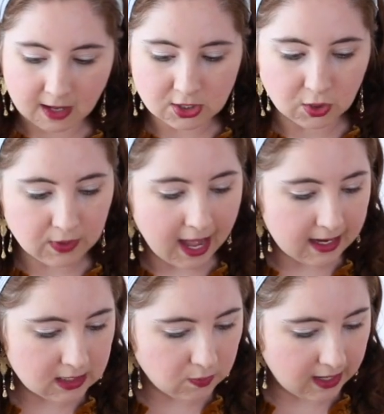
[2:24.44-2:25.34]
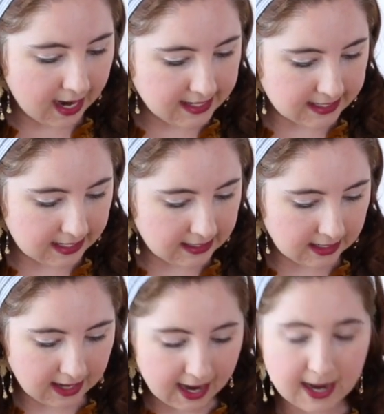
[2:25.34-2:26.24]
so that is what I did.
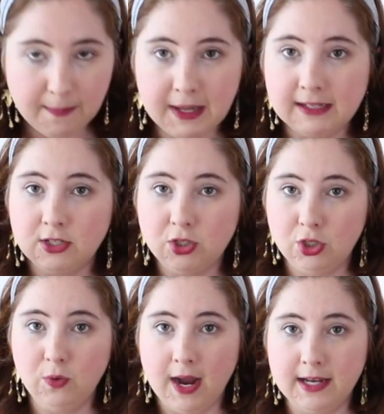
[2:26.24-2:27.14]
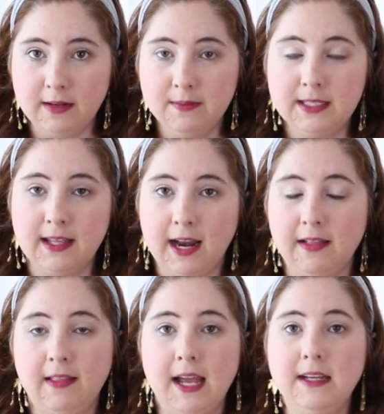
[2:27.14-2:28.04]
I picked 2 items that
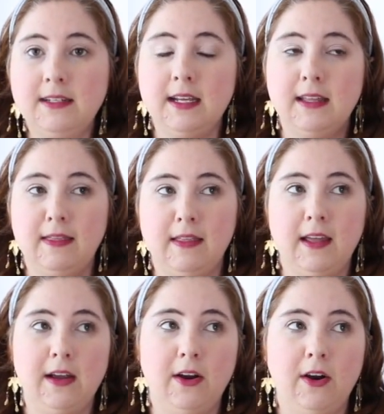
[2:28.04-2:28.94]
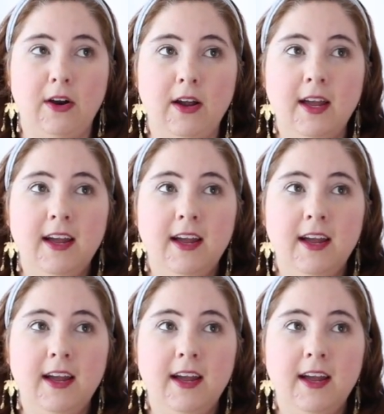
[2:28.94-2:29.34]
I liked in their